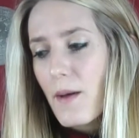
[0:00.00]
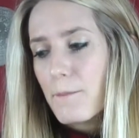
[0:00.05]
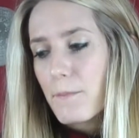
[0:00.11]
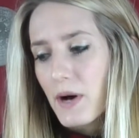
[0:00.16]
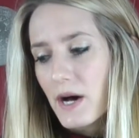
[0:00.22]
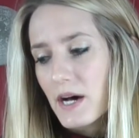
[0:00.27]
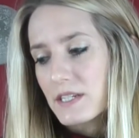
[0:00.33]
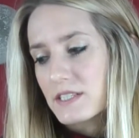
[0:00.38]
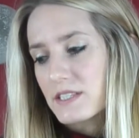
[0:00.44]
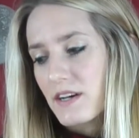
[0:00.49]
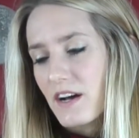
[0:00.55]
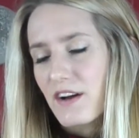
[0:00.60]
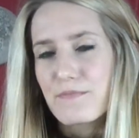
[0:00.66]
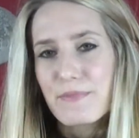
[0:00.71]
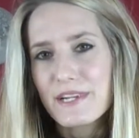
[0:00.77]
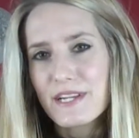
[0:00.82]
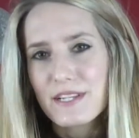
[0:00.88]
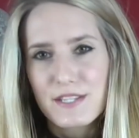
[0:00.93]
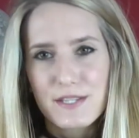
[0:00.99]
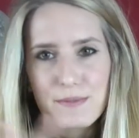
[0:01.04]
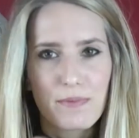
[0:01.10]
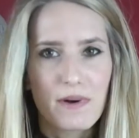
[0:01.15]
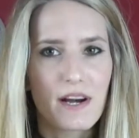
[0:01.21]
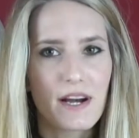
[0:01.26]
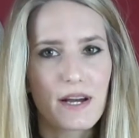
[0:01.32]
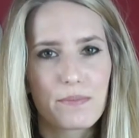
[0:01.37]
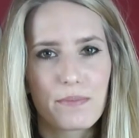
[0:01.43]
But I've been
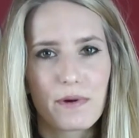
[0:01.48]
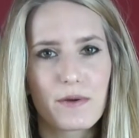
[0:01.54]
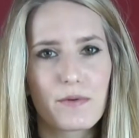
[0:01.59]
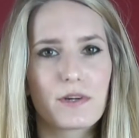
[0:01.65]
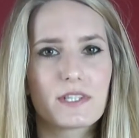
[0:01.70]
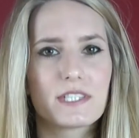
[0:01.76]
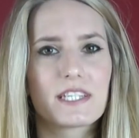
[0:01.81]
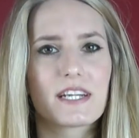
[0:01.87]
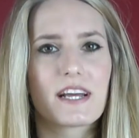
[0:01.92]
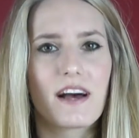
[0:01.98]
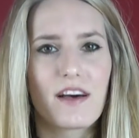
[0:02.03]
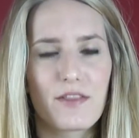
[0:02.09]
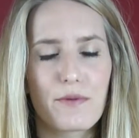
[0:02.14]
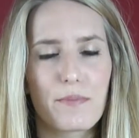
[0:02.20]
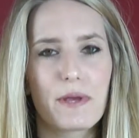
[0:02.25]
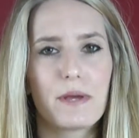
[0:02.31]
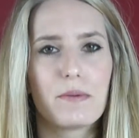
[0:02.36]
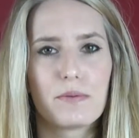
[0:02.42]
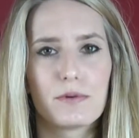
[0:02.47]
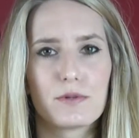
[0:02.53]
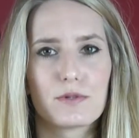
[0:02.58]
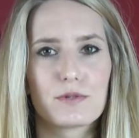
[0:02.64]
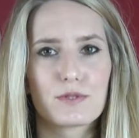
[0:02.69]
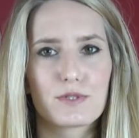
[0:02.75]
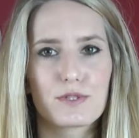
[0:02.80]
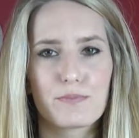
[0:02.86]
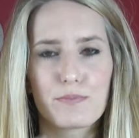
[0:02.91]
inspired by watching other
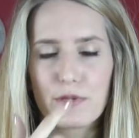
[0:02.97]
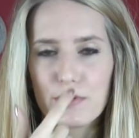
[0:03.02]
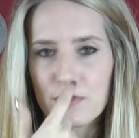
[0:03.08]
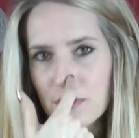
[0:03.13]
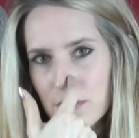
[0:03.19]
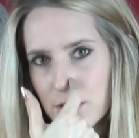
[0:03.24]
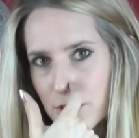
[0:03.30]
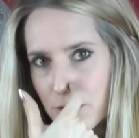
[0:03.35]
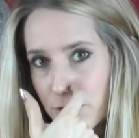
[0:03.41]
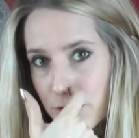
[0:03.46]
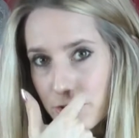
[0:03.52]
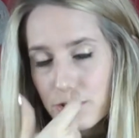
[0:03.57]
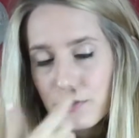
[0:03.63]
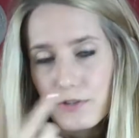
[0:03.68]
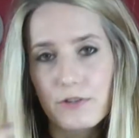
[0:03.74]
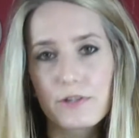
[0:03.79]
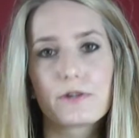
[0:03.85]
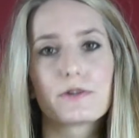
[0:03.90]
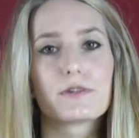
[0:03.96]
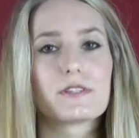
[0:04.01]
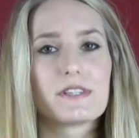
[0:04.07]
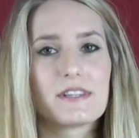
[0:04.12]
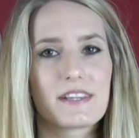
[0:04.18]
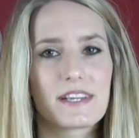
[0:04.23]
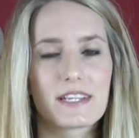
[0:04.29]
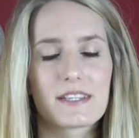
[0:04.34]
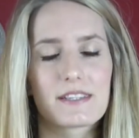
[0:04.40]
people's beauty tutorials
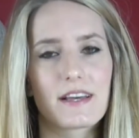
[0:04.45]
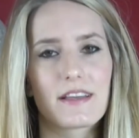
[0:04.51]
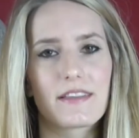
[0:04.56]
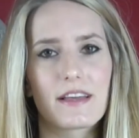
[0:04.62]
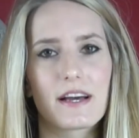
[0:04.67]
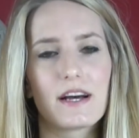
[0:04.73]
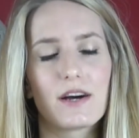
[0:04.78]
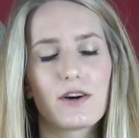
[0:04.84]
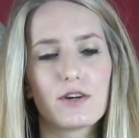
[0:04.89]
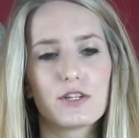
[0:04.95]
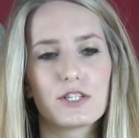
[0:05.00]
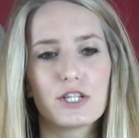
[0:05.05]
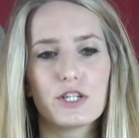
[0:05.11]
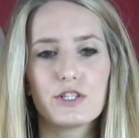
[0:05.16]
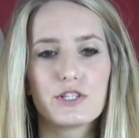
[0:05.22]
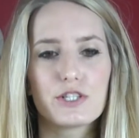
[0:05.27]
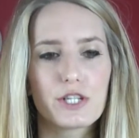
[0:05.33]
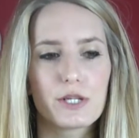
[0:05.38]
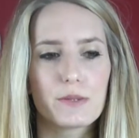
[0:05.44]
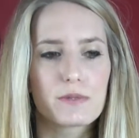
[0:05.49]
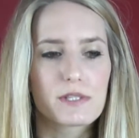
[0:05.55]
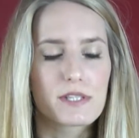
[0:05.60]
and things like that on YouTube,